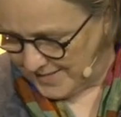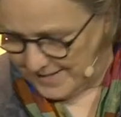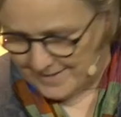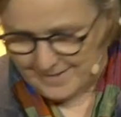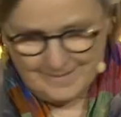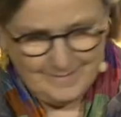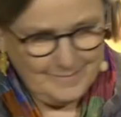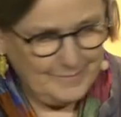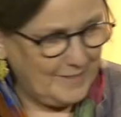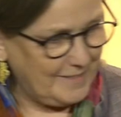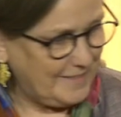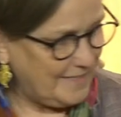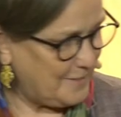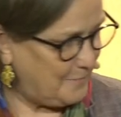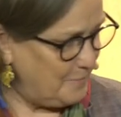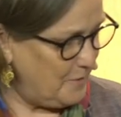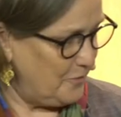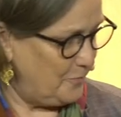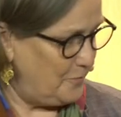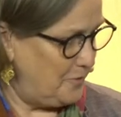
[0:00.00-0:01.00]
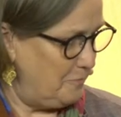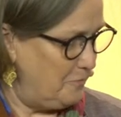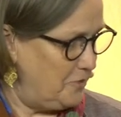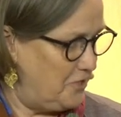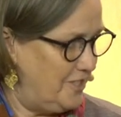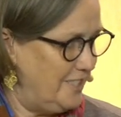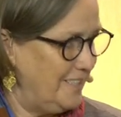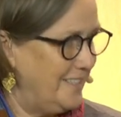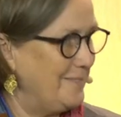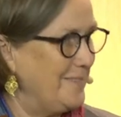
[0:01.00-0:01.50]
let us be
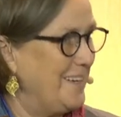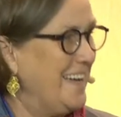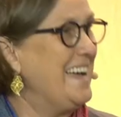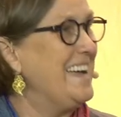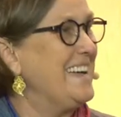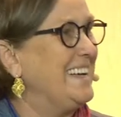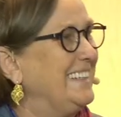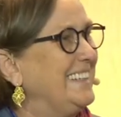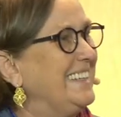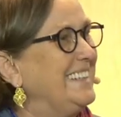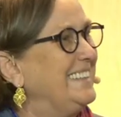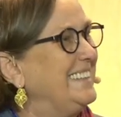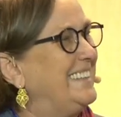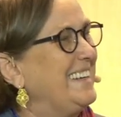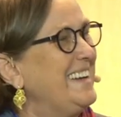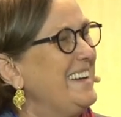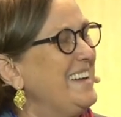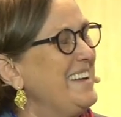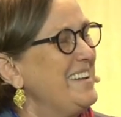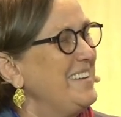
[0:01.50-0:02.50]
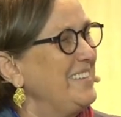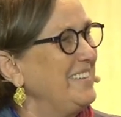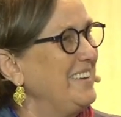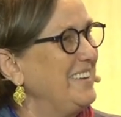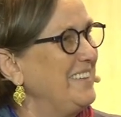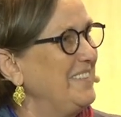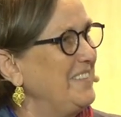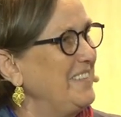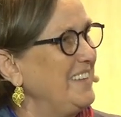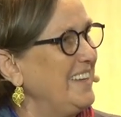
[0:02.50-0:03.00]
optimistic.
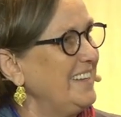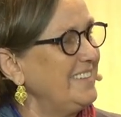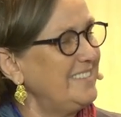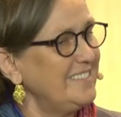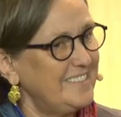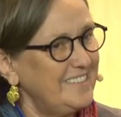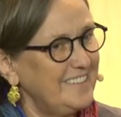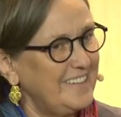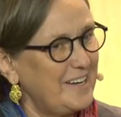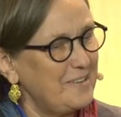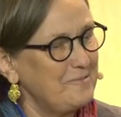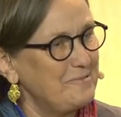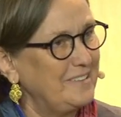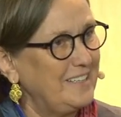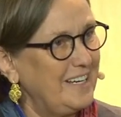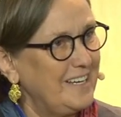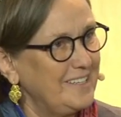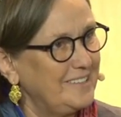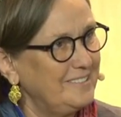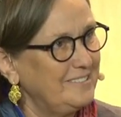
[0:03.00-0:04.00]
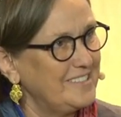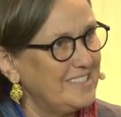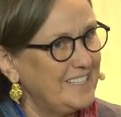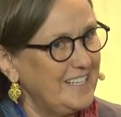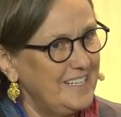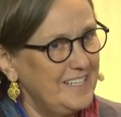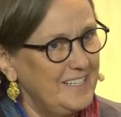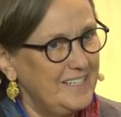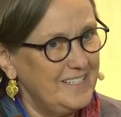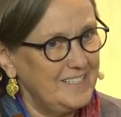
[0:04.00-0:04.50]
The other thing I would like to
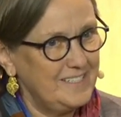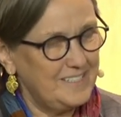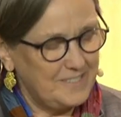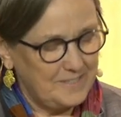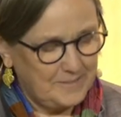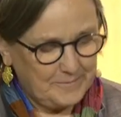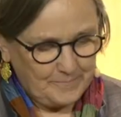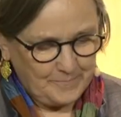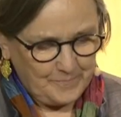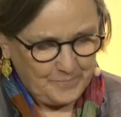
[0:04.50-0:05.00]
say is